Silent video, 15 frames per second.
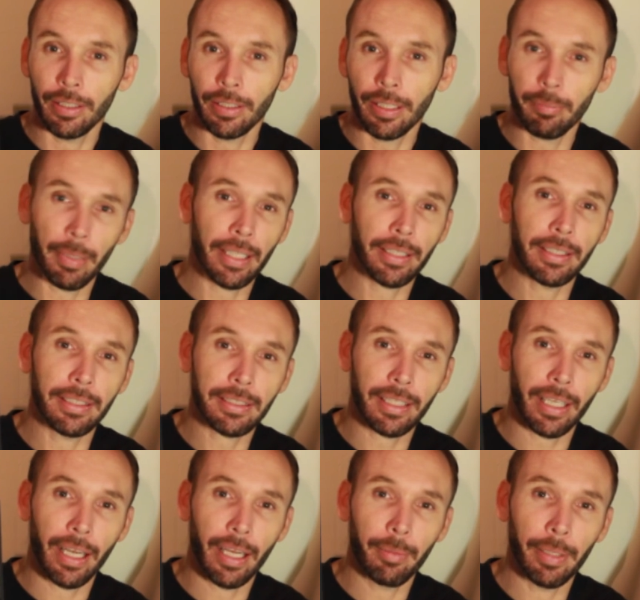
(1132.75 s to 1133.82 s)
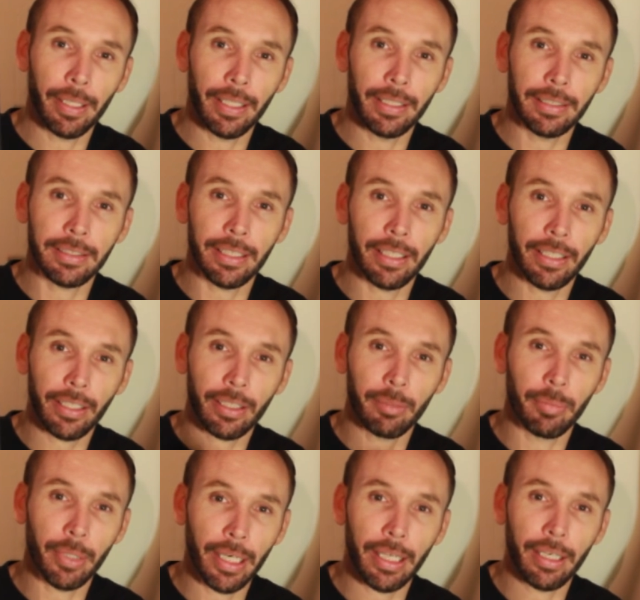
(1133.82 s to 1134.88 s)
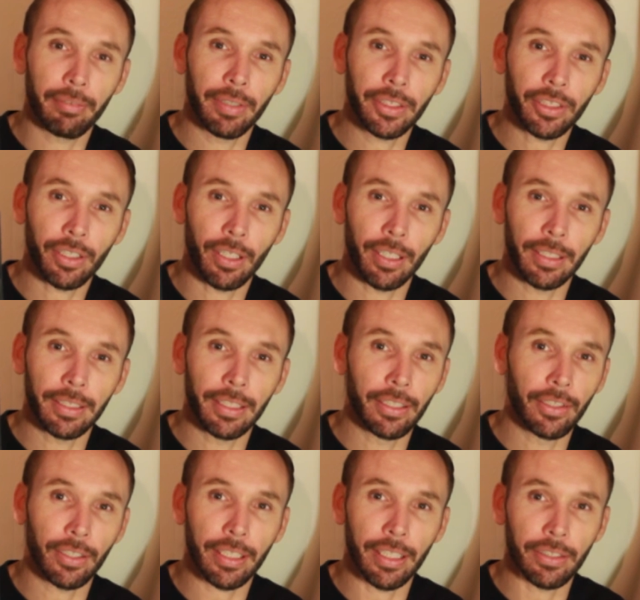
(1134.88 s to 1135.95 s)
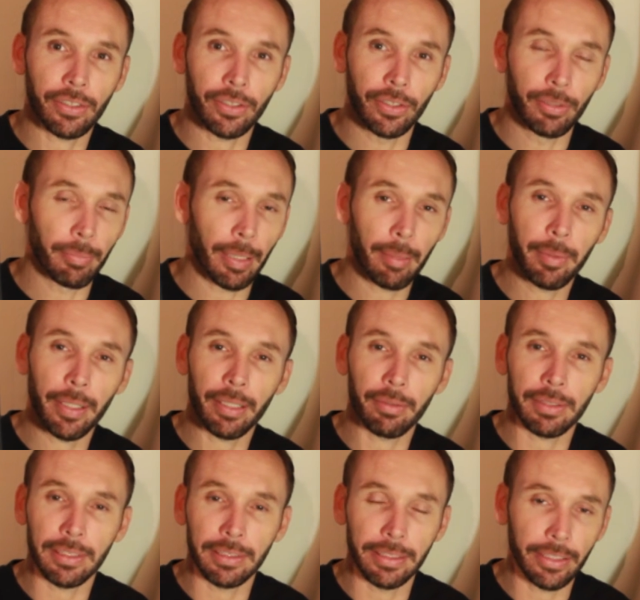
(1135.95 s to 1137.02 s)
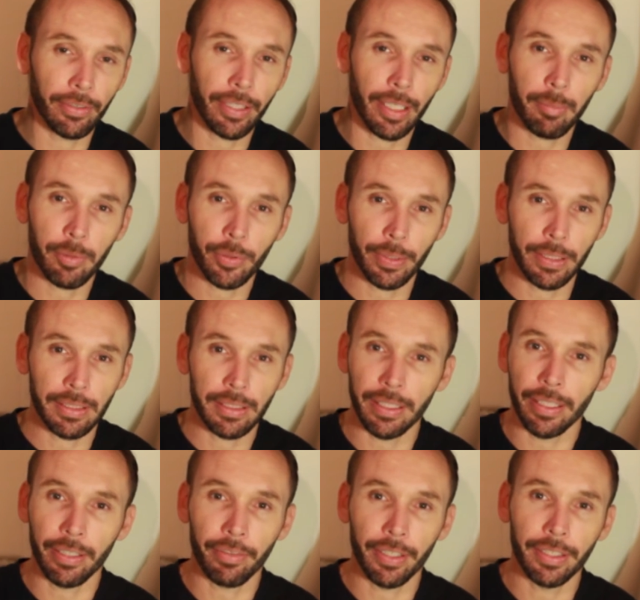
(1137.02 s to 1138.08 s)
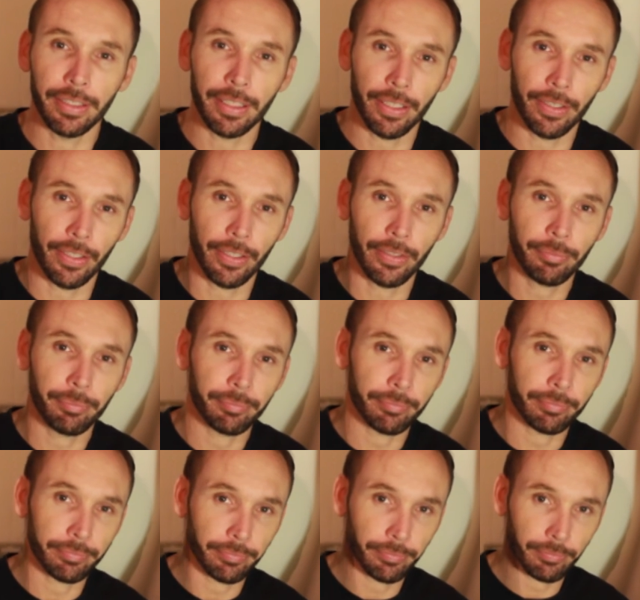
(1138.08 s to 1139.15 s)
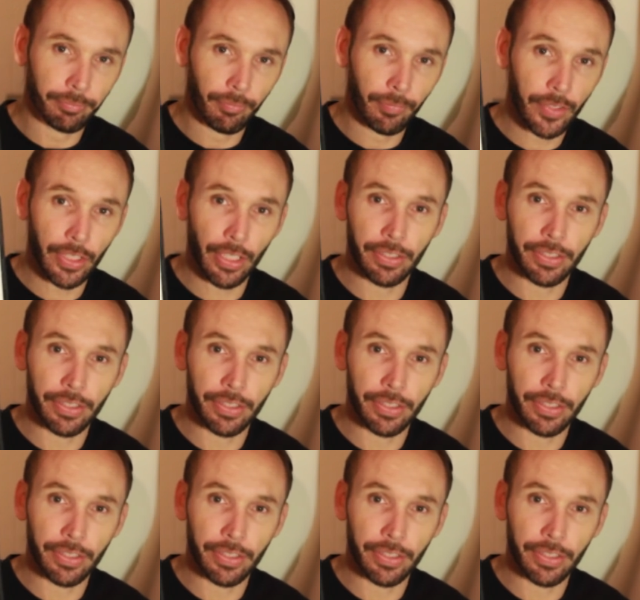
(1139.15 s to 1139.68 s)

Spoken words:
can make this game and then Nintendo can bring out Adventure Island and not get sued. Maybe there was a deal there between Sega and Nintendo, so